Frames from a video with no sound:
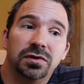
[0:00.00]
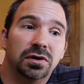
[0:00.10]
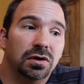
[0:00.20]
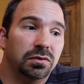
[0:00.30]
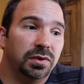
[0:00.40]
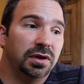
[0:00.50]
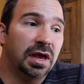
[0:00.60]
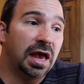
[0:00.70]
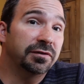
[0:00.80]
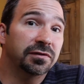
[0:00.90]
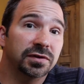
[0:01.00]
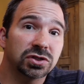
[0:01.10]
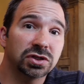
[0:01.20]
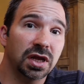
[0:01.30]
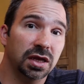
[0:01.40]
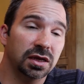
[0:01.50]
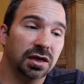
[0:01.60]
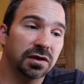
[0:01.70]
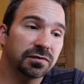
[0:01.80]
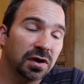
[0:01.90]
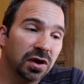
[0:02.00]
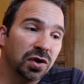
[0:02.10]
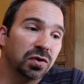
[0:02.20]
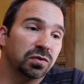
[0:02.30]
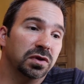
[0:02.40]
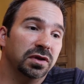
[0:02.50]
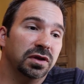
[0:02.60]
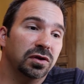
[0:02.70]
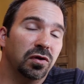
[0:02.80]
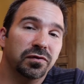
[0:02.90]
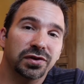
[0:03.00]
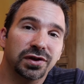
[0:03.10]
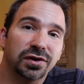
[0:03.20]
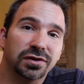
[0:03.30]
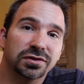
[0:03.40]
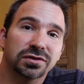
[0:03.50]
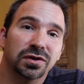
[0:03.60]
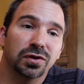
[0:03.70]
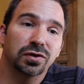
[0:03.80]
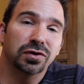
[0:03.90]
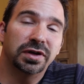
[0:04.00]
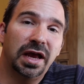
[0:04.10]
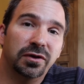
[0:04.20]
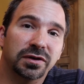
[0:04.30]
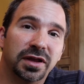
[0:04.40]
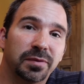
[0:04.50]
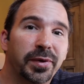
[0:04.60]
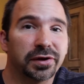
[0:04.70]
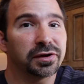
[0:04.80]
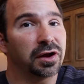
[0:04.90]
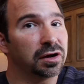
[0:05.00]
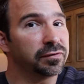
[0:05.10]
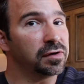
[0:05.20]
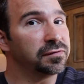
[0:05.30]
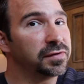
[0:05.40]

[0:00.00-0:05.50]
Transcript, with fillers: You know, we have a fish tank, and I've really, you know, over the years learned how to take better care of our